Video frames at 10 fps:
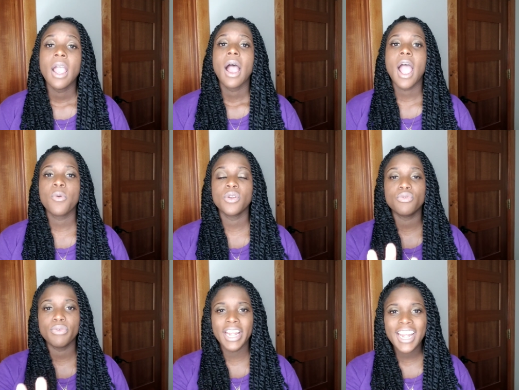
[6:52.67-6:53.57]
I would
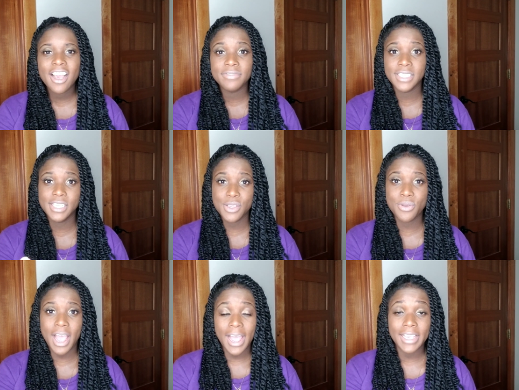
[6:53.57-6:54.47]
really love to see you
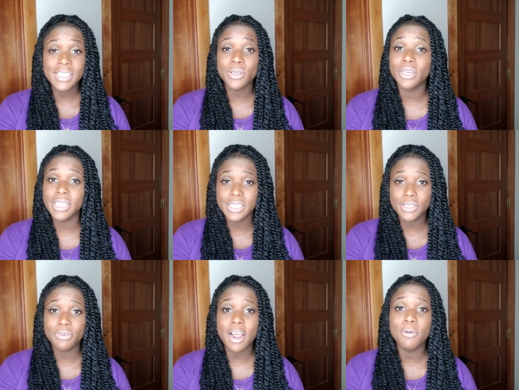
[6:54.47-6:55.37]
guys on
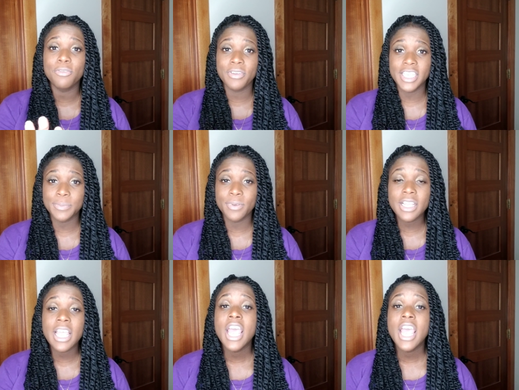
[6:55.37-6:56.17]
Instagram or Facebook,